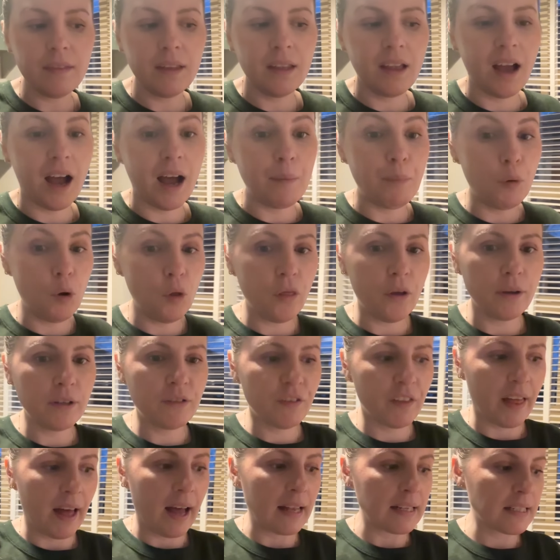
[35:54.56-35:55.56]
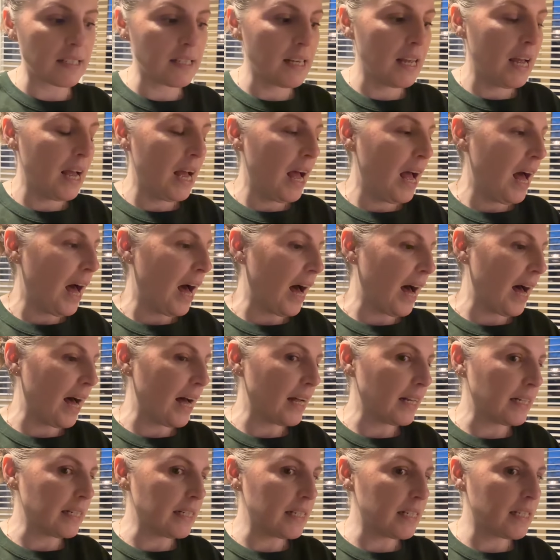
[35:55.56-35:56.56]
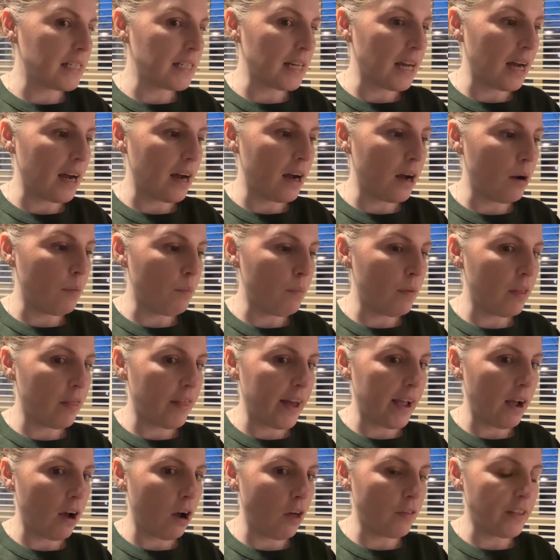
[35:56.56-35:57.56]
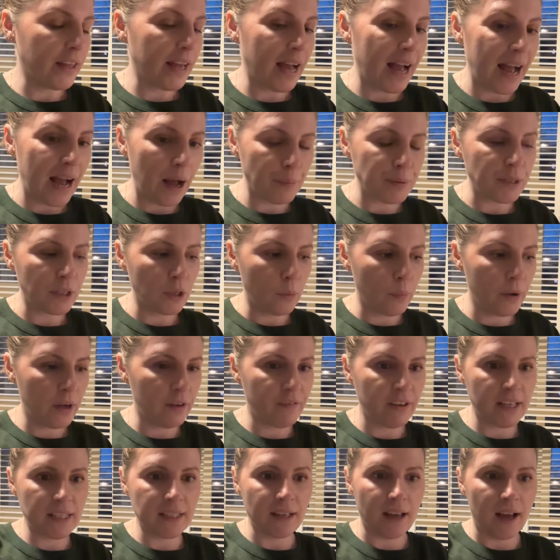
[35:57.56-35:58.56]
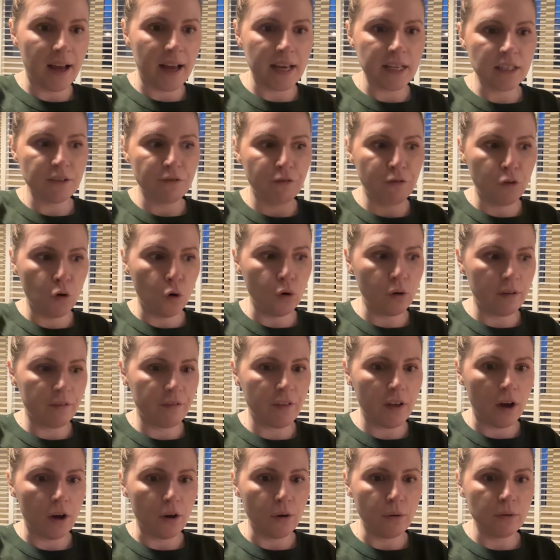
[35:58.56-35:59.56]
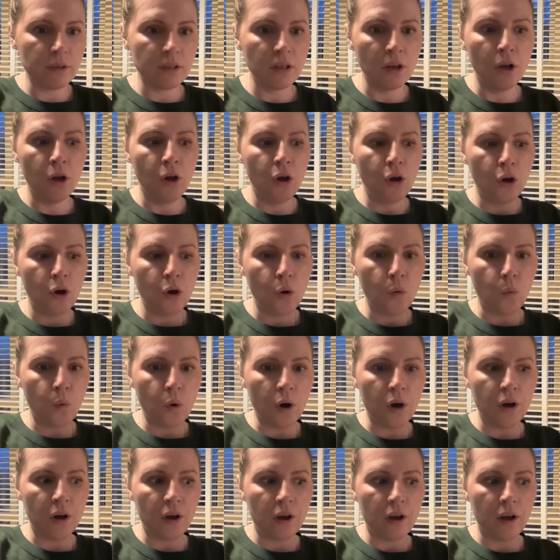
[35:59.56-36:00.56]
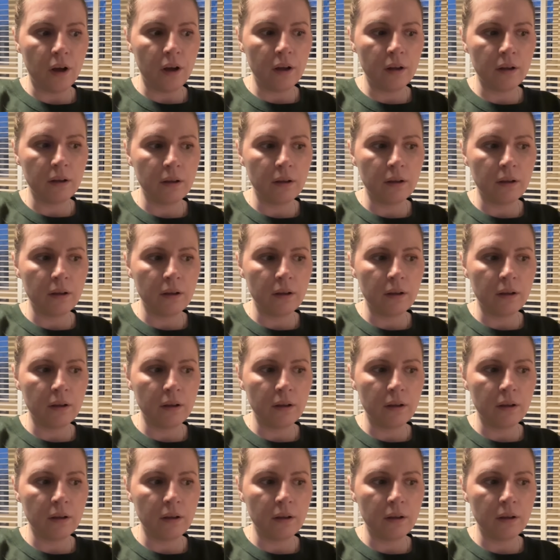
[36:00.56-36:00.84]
I bought those for that. And they are the absolute perfect size. 4 of those were